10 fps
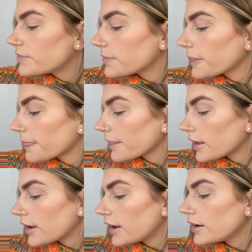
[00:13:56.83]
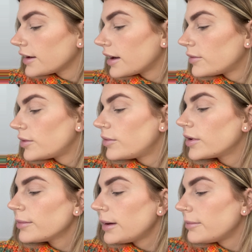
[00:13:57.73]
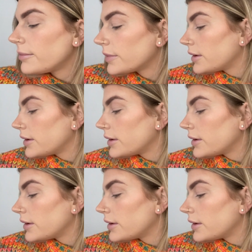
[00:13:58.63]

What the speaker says: Okay, now we'll warm up.